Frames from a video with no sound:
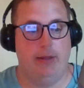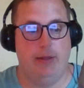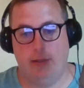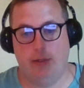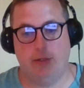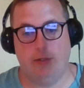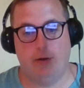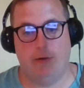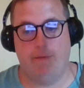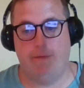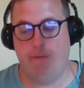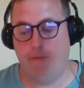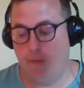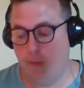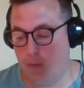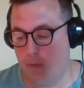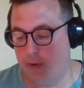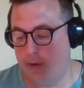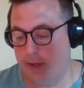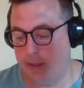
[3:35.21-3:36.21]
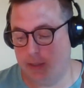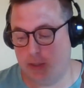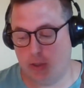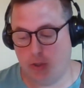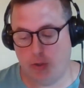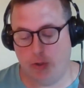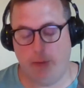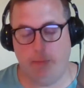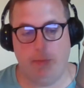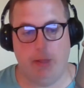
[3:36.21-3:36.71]
These are 4
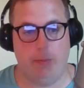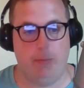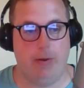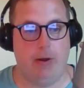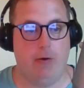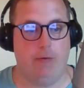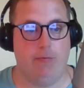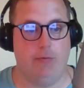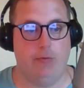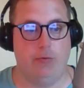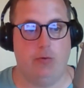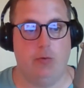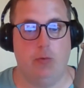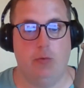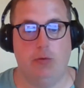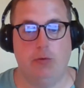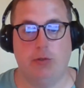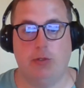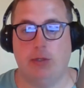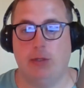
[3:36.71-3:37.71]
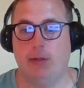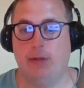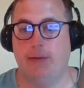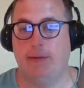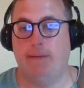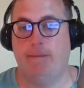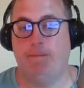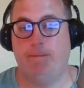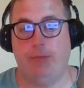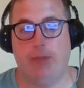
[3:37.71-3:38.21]
extremely powerful tools
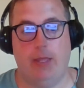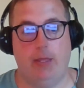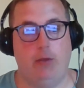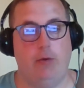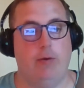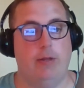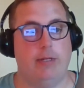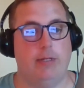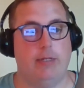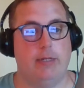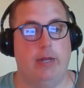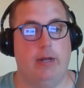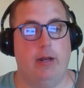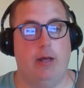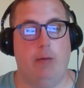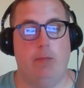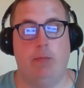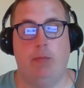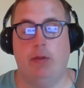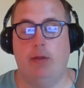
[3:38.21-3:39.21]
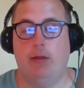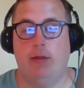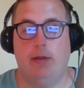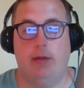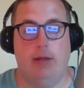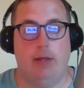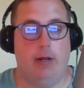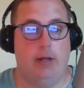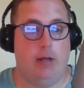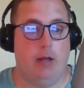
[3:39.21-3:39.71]
that you can set up
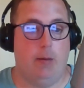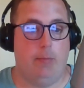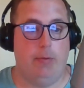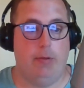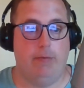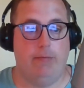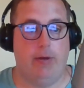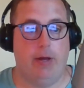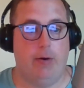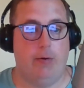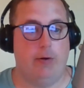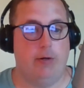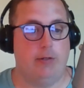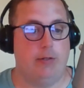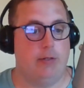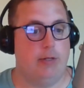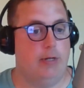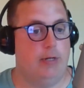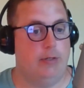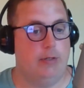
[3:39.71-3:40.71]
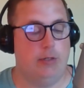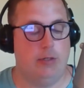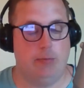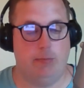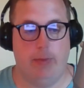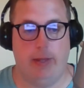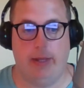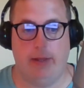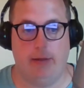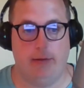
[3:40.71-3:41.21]
in a couple of hours and just
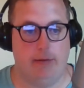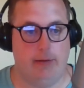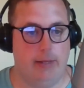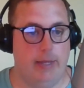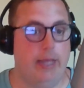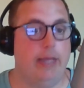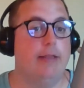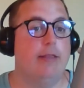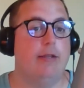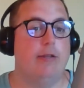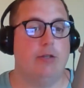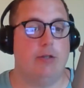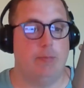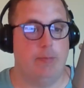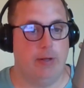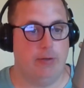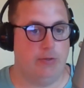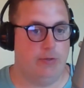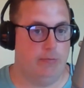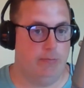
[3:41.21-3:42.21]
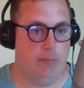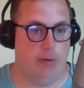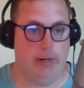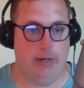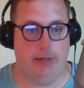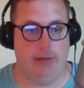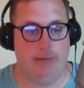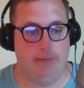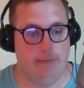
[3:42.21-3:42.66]
make endless amounts of money.